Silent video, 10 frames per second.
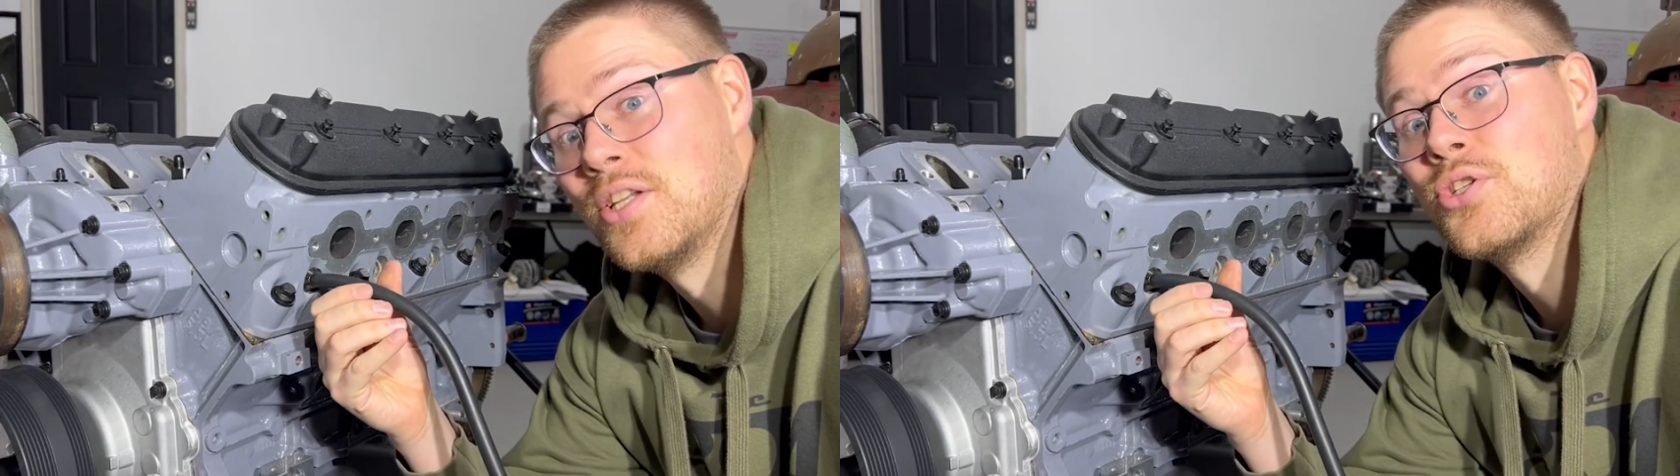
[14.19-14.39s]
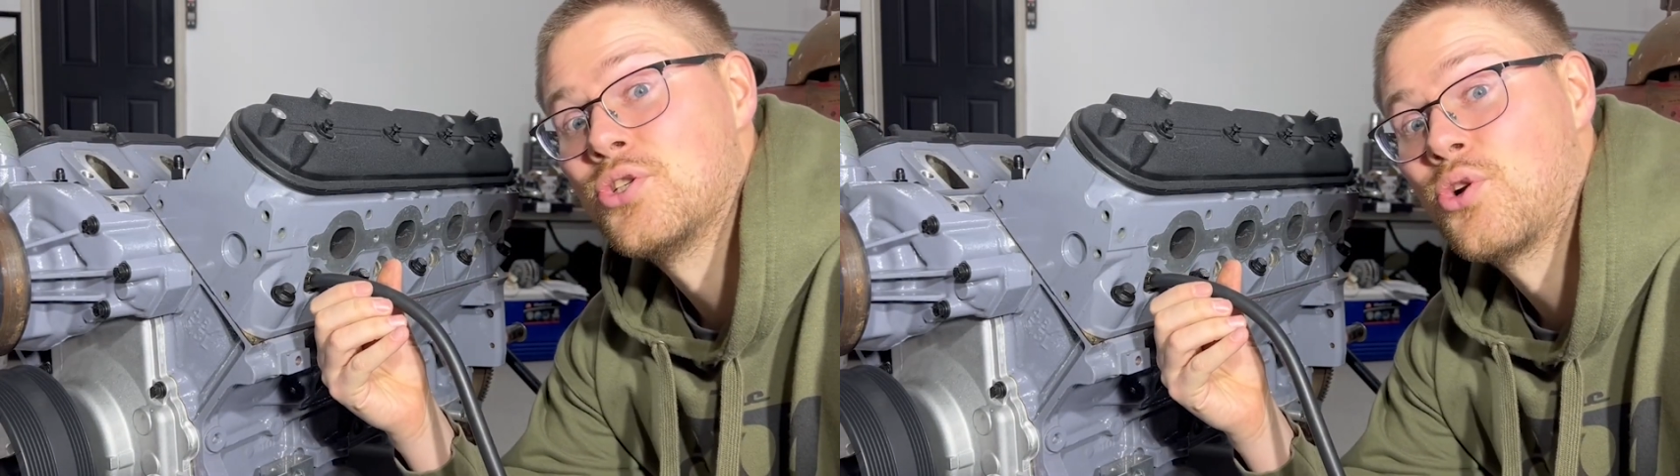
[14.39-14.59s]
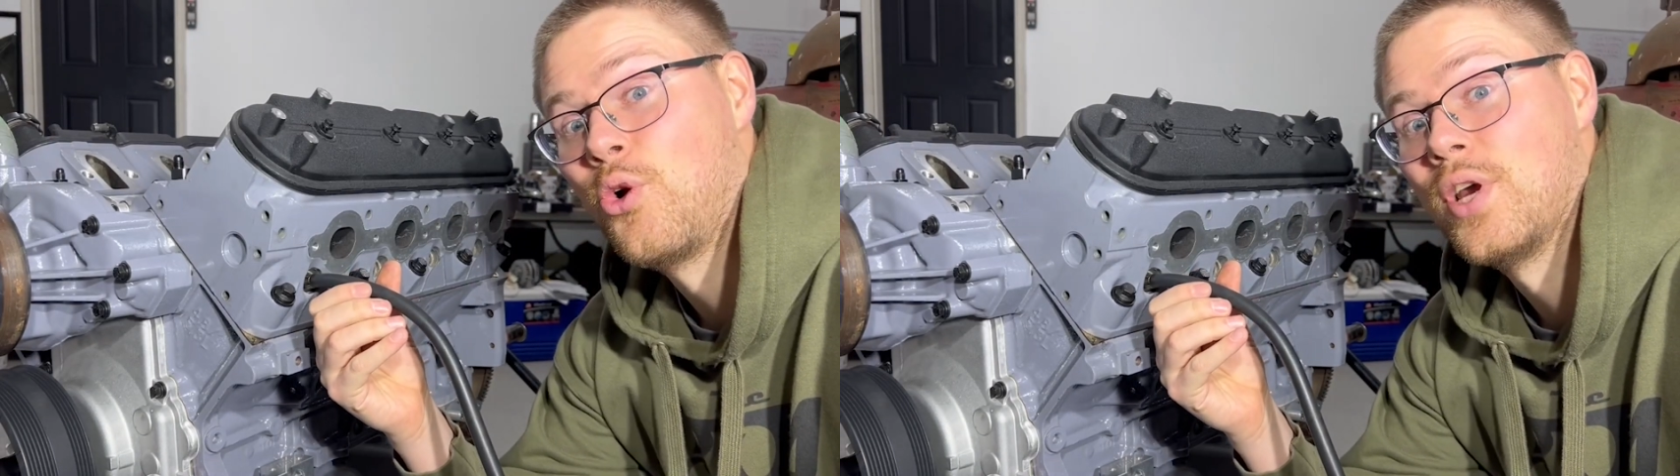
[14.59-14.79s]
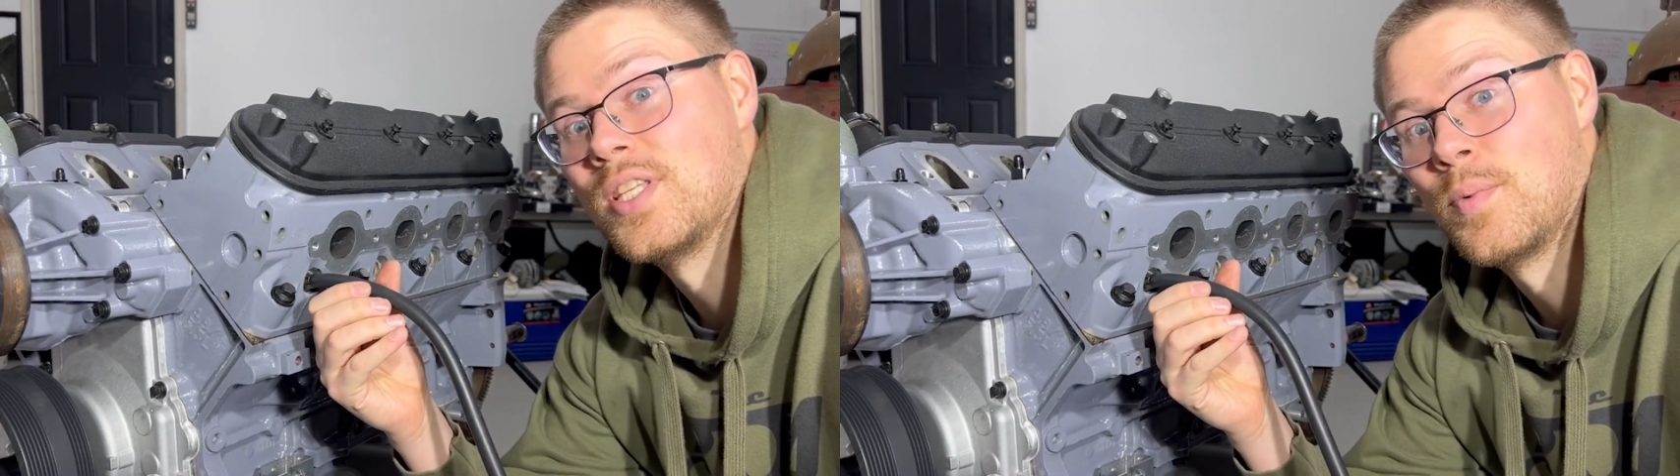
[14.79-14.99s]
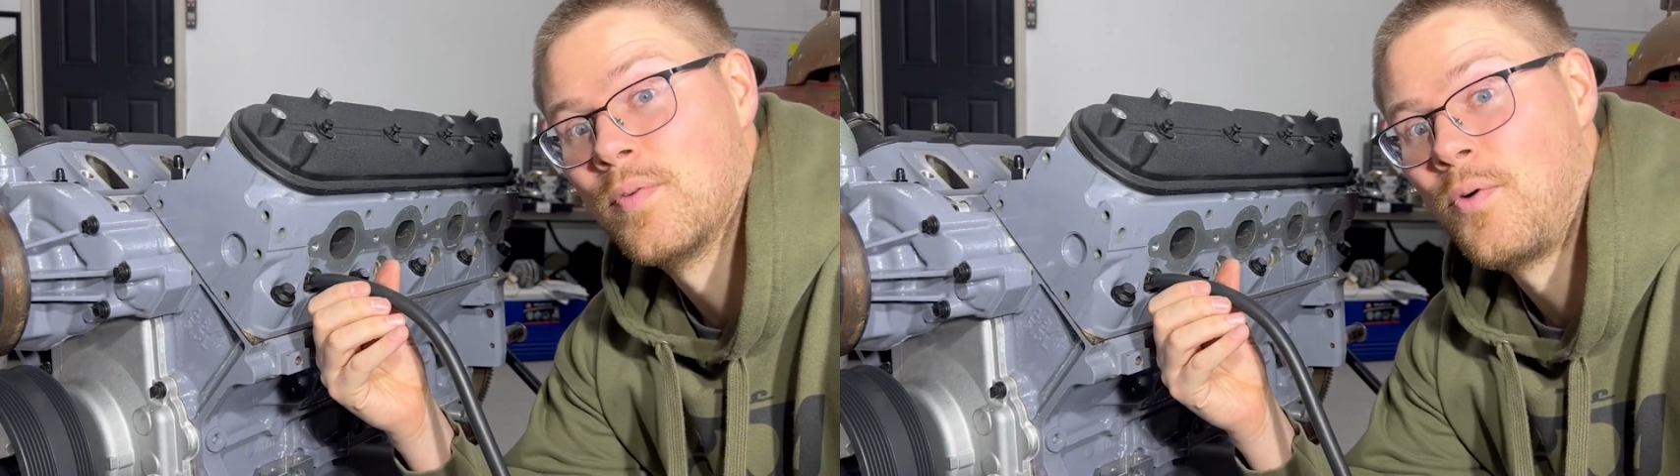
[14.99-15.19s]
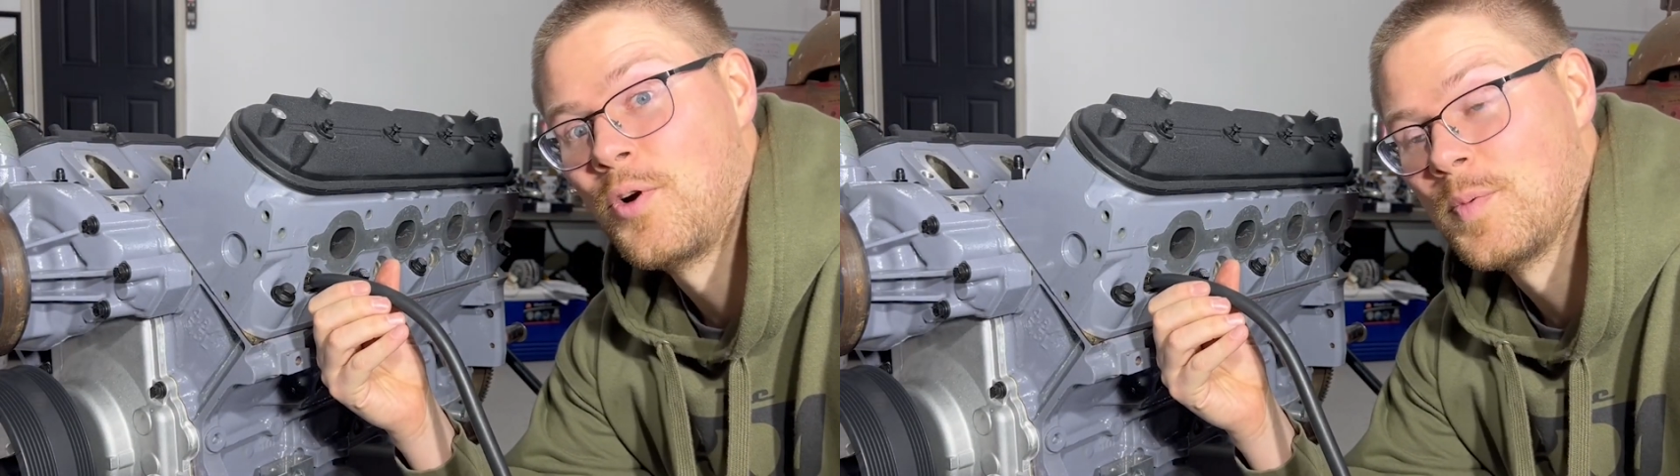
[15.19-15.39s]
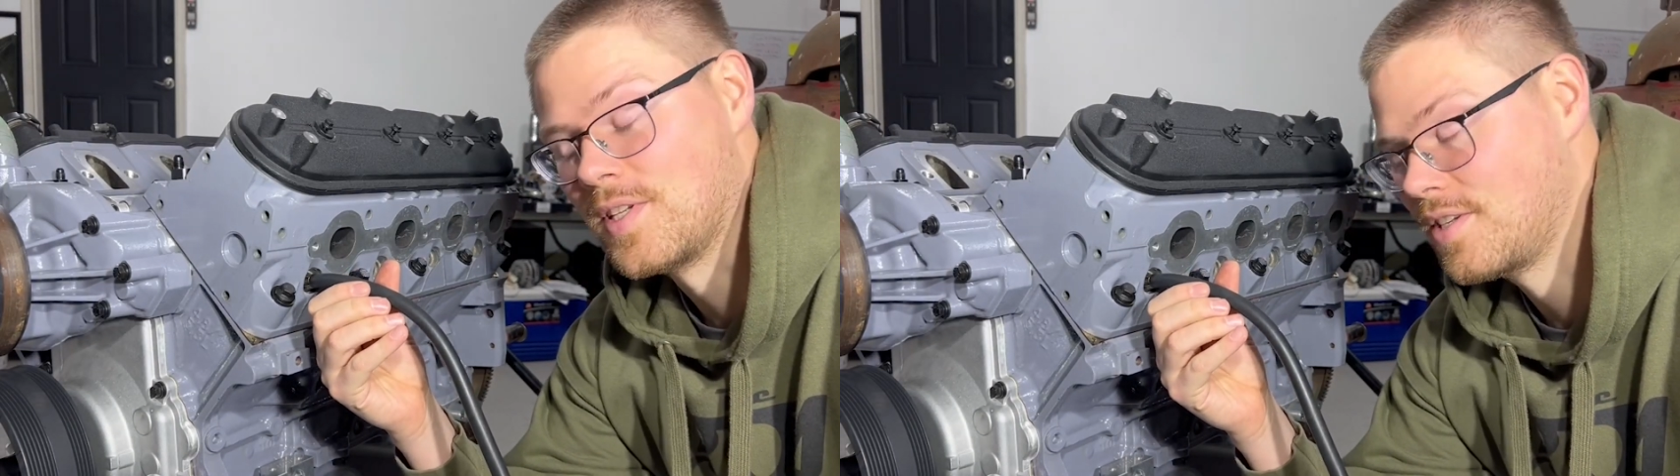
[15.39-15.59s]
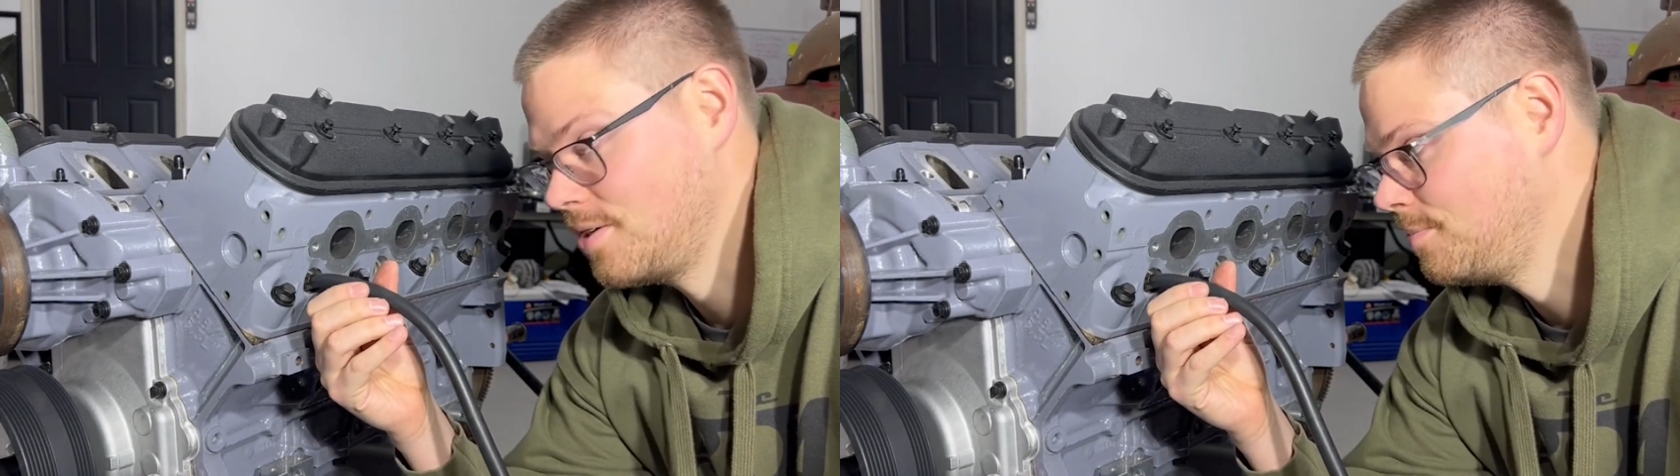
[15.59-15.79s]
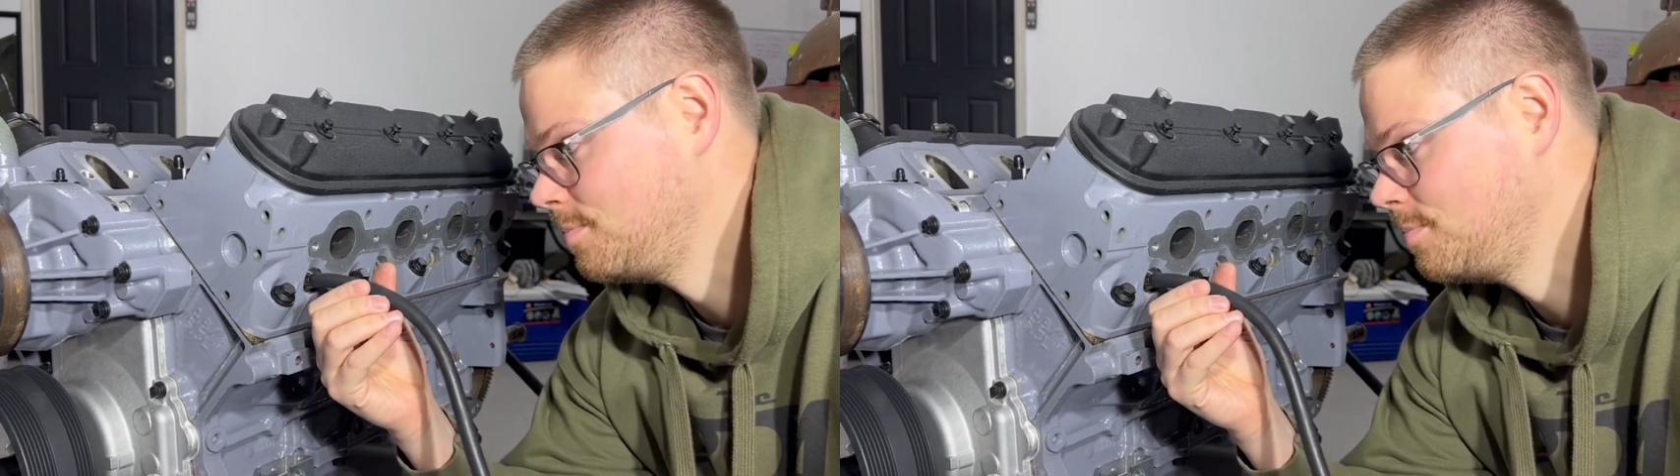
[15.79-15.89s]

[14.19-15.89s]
destroy its performance.